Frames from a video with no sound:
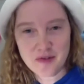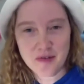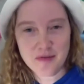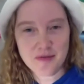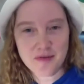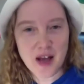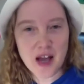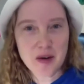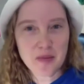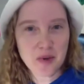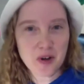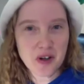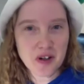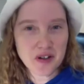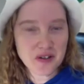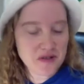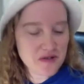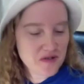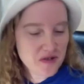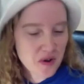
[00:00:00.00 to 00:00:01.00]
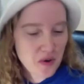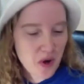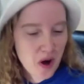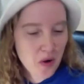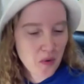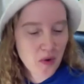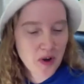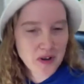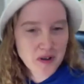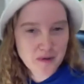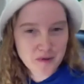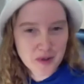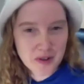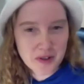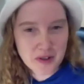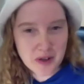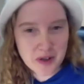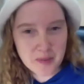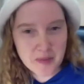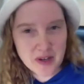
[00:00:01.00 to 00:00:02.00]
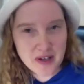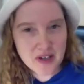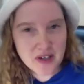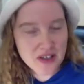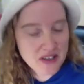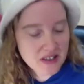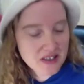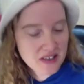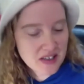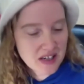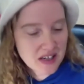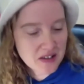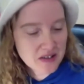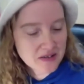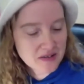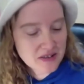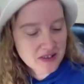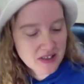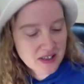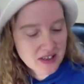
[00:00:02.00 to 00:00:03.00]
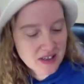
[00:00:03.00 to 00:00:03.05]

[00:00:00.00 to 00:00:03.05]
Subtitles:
Fable, who's a wonderful American clown.